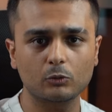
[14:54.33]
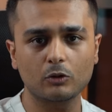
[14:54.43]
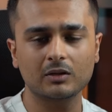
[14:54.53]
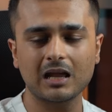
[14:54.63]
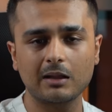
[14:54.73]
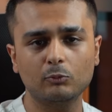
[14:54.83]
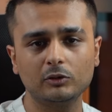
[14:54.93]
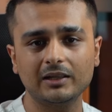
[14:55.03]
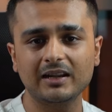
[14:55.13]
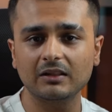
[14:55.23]
Rohan, I'm
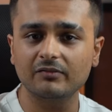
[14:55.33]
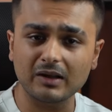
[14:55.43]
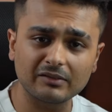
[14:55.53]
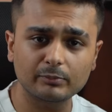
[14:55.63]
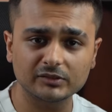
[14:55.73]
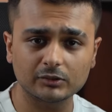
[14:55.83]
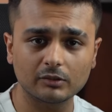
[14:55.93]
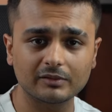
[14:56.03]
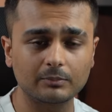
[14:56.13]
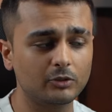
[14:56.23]
only getting 5%
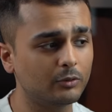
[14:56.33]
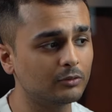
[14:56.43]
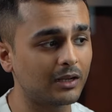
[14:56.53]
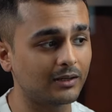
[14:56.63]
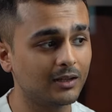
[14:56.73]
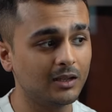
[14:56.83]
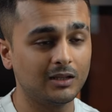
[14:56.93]
of them to do that.